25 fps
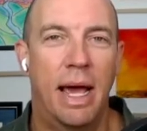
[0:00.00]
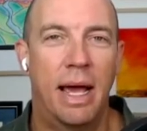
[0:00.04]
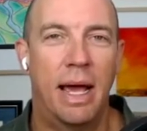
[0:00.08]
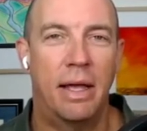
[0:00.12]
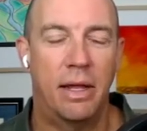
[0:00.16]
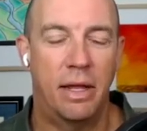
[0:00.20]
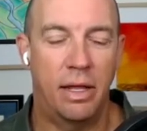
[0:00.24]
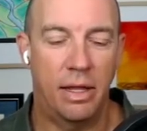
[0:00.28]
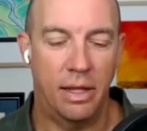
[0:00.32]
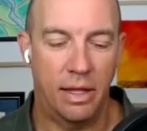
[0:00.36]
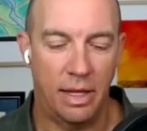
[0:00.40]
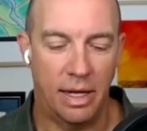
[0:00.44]

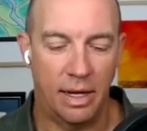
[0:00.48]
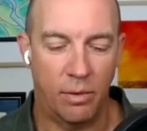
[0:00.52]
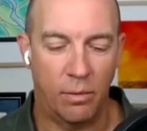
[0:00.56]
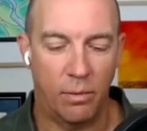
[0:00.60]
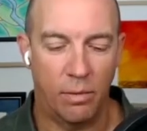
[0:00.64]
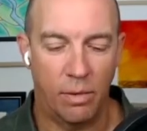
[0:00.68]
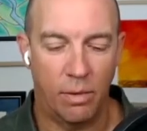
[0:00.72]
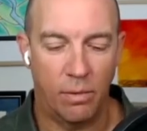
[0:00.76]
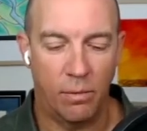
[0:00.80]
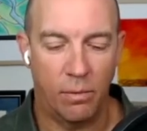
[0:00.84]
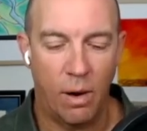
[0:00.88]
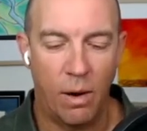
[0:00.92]
like
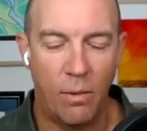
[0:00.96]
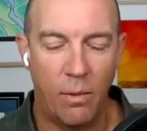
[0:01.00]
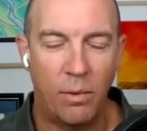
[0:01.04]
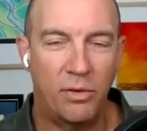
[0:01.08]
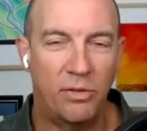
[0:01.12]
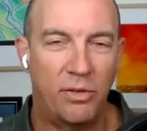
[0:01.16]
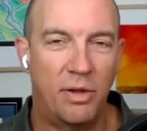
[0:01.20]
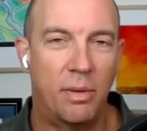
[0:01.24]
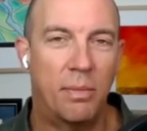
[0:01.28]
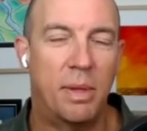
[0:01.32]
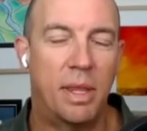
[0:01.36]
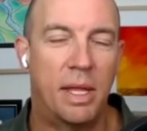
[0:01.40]
what were
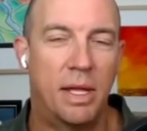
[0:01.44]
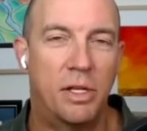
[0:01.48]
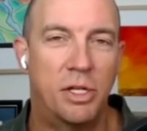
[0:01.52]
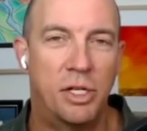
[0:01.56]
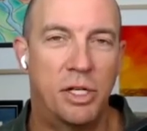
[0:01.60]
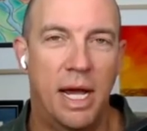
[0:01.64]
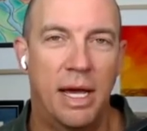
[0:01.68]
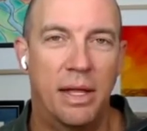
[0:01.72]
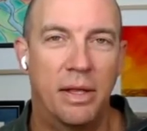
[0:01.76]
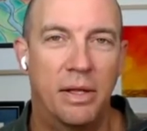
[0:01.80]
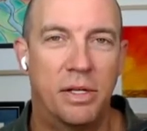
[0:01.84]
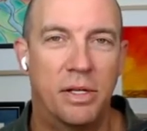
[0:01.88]
some of the
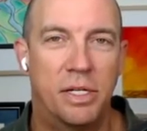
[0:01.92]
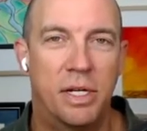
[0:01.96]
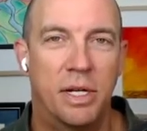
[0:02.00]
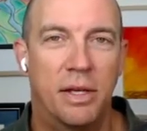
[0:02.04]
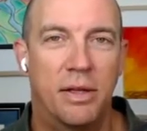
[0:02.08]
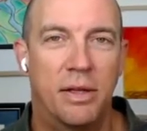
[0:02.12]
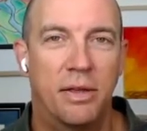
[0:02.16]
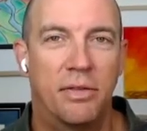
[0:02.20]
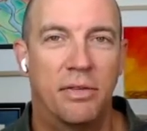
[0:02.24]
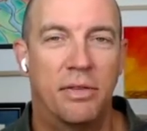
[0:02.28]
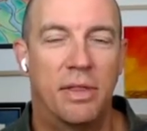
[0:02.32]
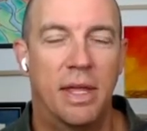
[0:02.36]

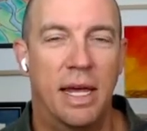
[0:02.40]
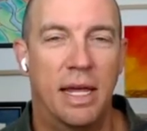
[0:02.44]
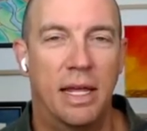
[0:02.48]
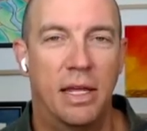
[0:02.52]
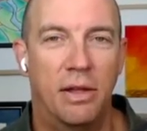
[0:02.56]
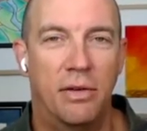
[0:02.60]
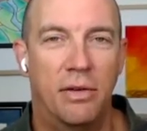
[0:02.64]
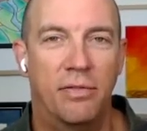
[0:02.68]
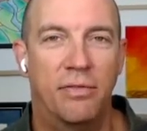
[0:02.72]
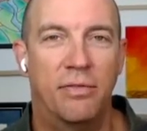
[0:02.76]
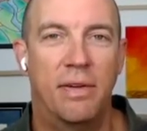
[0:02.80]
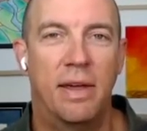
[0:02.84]
challenges that you
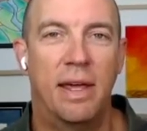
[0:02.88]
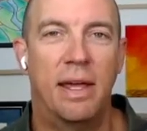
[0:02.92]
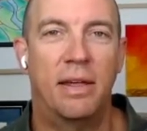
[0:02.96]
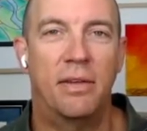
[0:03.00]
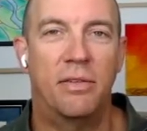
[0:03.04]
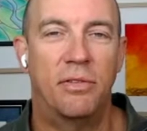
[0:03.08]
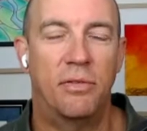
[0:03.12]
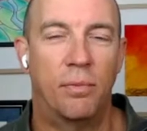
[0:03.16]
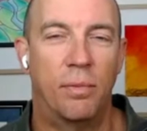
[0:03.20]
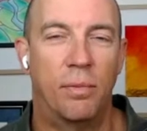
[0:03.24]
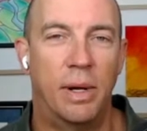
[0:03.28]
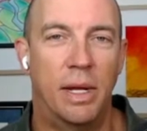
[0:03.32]

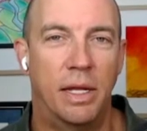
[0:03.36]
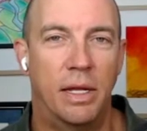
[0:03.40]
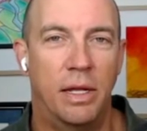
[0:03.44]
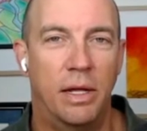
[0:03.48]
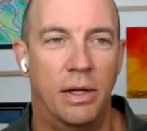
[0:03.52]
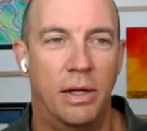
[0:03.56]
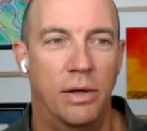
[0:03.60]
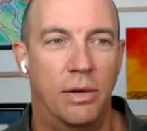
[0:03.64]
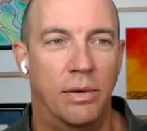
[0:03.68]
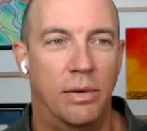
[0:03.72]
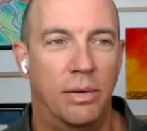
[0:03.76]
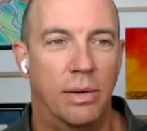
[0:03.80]
faced when
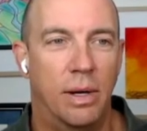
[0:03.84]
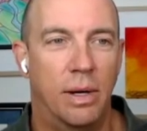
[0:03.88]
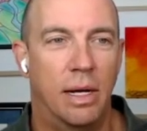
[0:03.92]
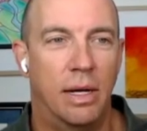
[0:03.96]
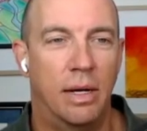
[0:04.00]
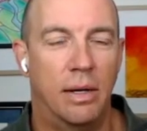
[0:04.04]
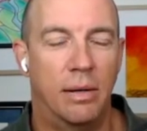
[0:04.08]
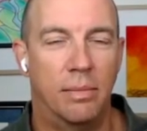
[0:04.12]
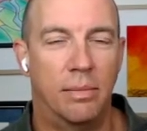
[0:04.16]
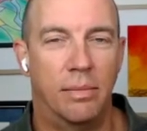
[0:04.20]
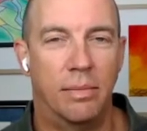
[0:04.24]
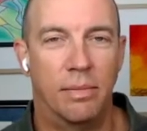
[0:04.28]
you
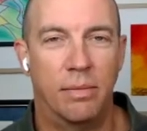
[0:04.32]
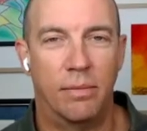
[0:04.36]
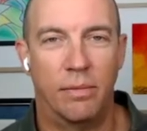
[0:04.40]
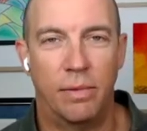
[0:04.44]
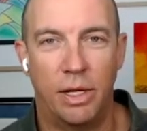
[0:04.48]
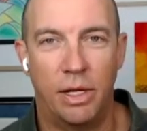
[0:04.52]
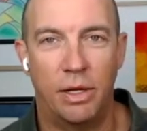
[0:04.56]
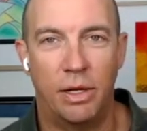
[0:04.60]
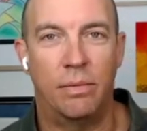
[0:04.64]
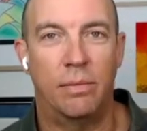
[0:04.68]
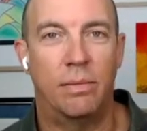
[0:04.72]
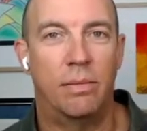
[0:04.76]
um, when
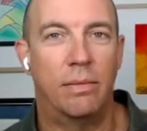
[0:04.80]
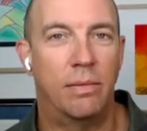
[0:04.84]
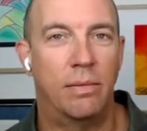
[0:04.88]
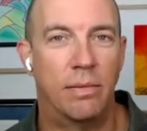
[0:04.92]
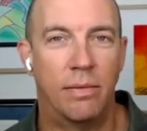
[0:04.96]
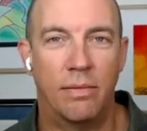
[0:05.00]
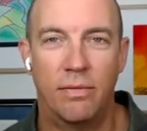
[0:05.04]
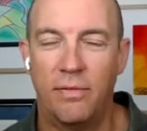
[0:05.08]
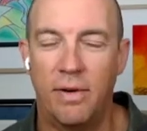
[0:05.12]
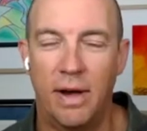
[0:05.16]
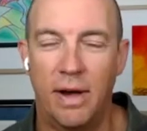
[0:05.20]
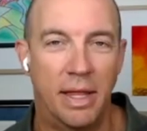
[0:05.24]
you
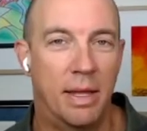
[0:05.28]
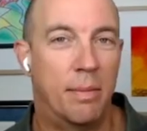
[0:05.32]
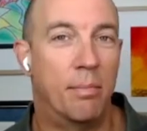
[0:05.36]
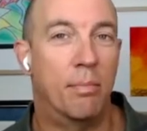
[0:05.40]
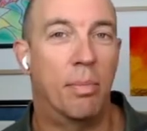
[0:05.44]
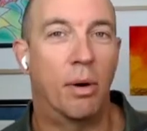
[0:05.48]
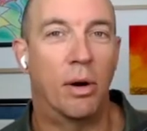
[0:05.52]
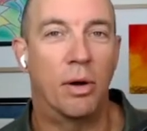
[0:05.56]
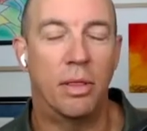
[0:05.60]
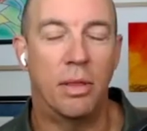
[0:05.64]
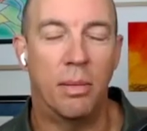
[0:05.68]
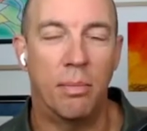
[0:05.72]
finally
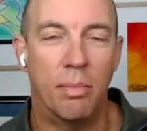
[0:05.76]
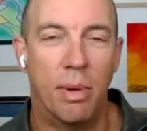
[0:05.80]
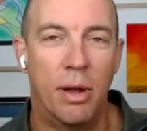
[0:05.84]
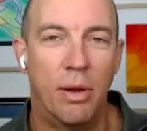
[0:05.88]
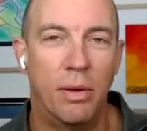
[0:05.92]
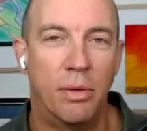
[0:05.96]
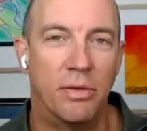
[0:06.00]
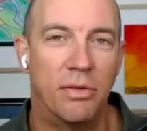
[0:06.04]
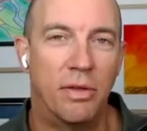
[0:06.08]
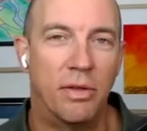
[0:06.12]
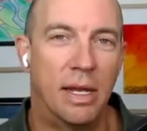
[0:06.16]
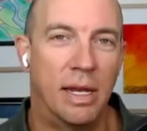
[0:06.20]
burned the
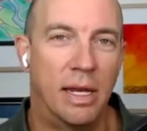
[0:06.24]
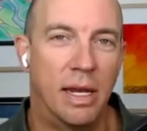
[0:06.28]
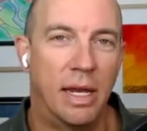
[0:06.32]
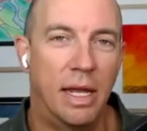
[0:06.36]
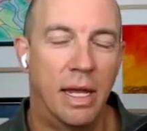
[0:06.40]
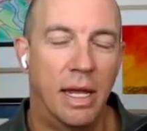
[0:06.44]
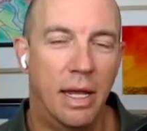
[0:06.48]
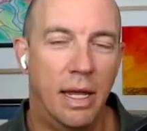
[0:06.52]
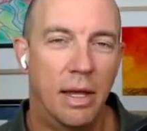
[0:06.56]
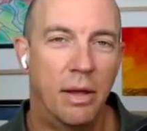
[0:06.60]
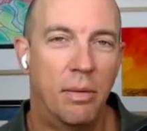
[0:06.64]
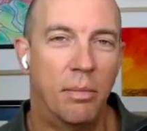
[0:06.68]
boats and
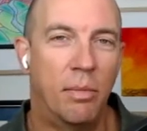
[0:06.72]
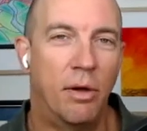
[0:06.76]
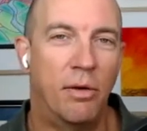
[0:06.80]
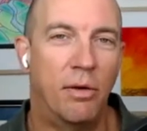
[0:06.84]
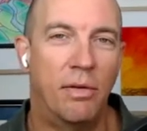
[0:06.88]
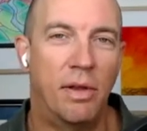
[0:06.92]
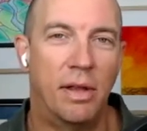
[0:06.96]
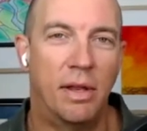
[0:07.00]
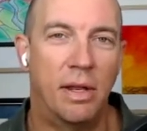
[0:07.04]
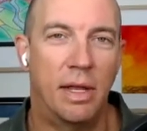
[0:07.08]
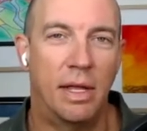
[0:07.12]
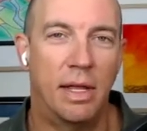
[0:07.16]
moved
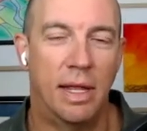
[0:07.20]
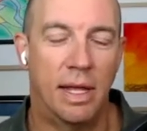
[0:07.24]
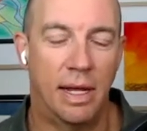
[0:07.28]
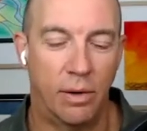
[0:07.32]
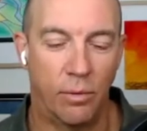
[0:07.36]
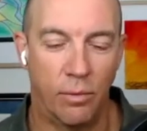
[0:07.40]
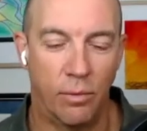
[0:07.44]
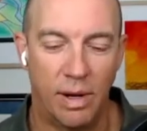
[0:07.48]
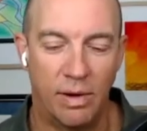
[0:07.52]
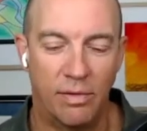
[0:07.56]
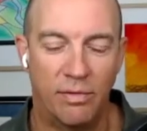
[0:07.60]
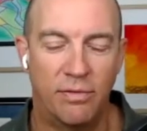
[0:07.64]
in like
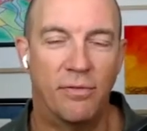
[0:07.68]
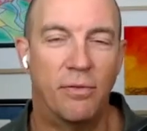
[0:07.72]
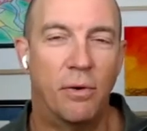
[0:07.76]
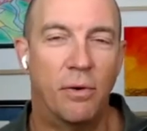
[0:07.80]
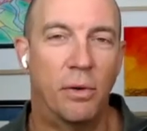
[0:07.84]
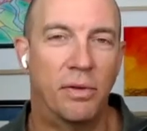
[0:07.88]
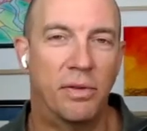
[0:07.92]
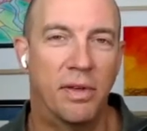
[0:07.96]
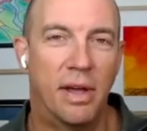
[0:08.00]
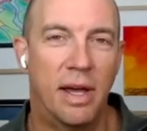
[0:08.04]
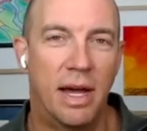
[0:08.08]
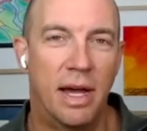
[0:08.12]
went full
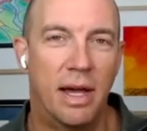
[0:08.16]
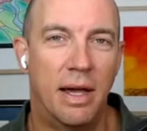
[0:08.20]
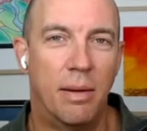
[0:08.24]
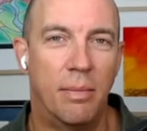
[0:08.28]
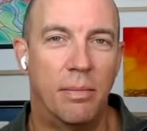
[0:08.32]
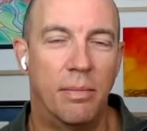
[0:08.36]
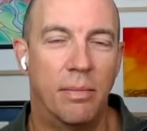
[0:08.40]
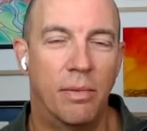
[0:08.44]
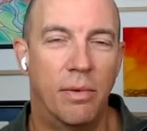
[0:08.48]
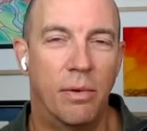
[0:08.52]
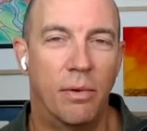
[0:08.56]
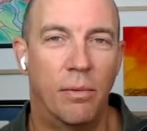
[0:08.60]

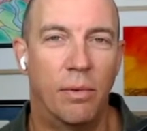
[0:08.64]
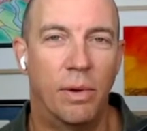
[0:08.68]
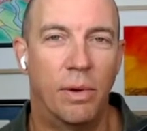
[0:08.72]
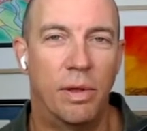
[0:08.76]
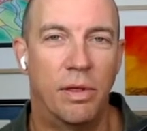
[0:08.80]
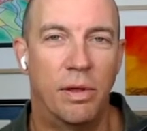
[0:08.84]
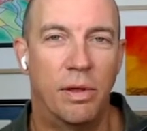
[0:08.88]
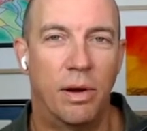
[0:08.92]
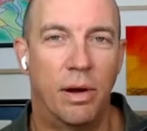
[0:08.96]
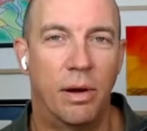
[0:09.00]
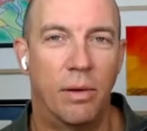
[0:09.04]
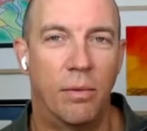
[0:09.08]
time with
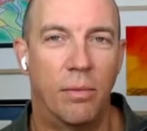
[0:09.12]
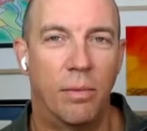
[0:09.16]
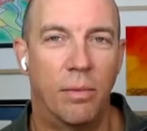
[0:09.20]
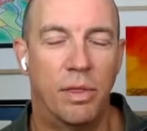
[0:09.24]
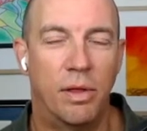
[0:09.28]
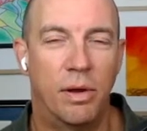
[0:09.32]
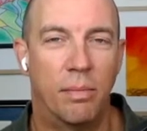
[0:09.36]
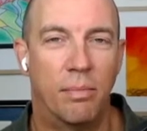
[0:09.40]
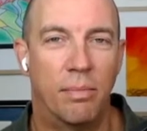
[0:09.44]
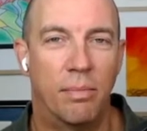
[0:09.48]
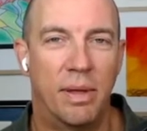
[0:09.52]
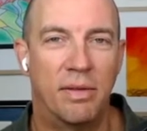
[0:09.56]
your with
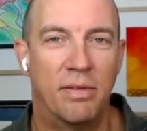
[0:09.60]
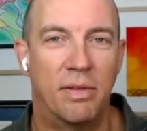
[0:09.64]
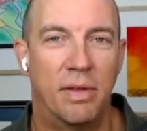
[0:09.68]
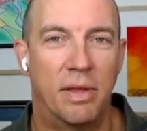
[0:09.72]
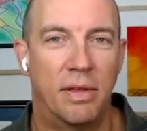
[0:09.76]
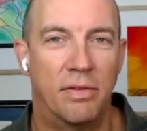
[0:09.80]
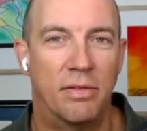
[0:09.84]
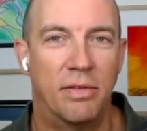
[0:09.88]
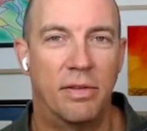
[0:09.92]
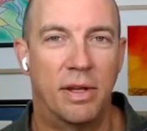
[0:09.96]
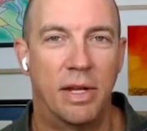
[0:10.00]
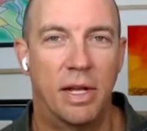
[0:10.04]
your
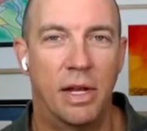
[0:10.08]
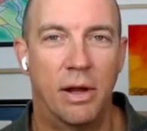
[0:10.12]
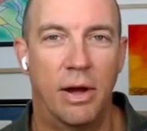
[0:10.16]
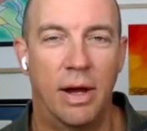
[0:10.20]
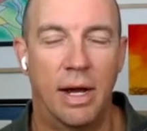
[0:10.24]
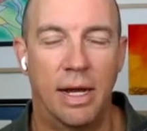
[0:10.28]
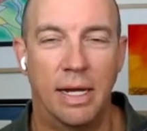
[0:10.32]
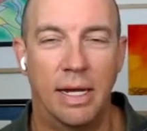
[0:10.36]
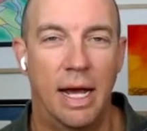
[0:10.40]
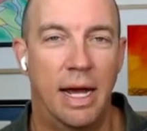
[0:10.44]
business you know I,